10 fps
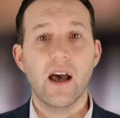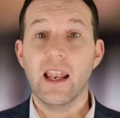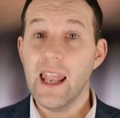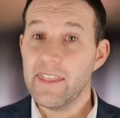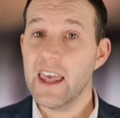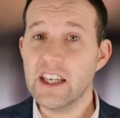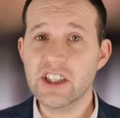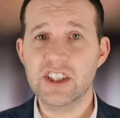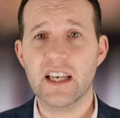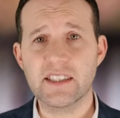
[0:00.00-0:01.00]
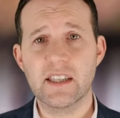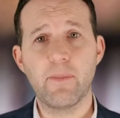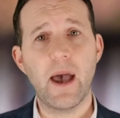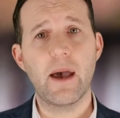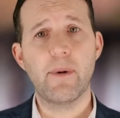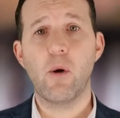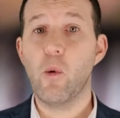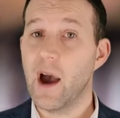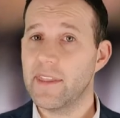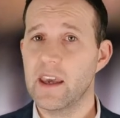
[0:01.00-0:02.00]
Let the agent chat to the buyer about
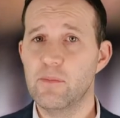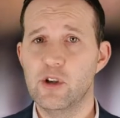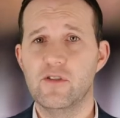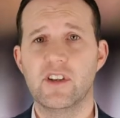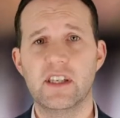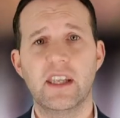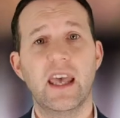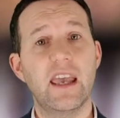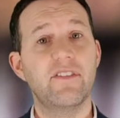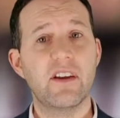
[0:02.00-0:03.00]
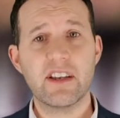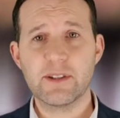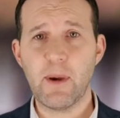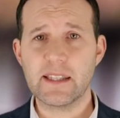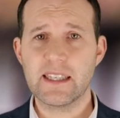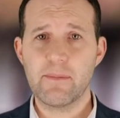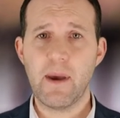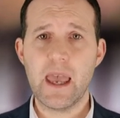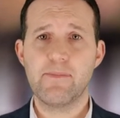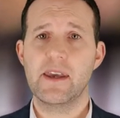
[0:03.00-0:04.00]
why they are moving. If they're expecting a
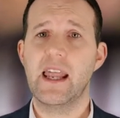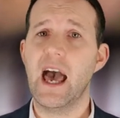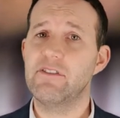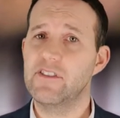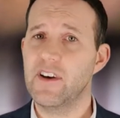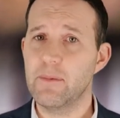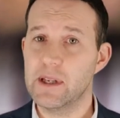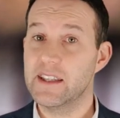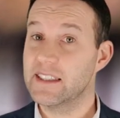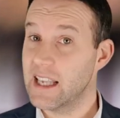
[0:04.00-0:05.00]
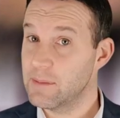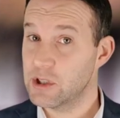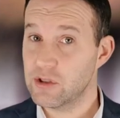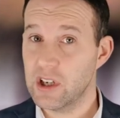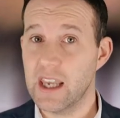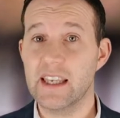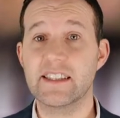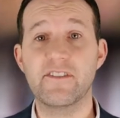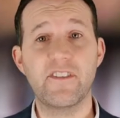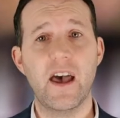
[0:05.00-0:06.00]
baby and have a family in the same street, it's
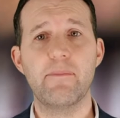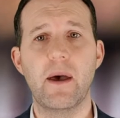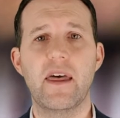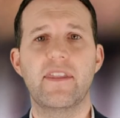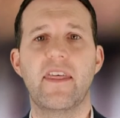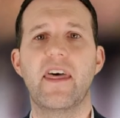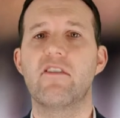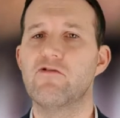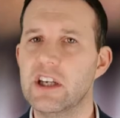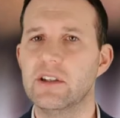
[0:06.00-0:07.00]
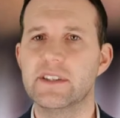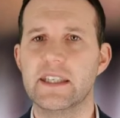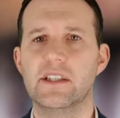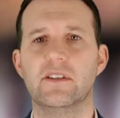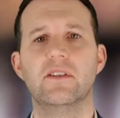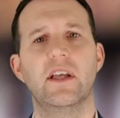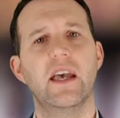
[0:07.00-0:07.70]
a fair bet that they're real deal.